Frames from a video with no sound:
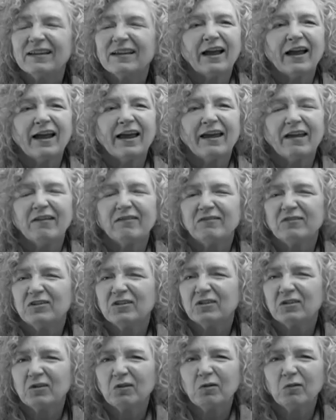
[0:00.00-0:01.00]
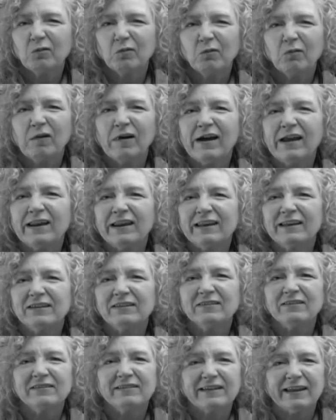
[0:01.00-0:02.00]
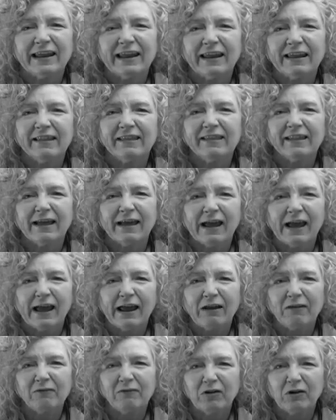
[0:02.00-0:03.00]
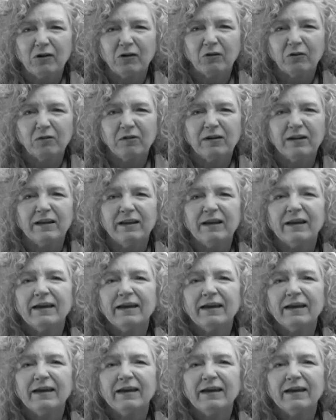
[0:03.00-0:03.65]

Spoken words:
I have two. One is take the high road.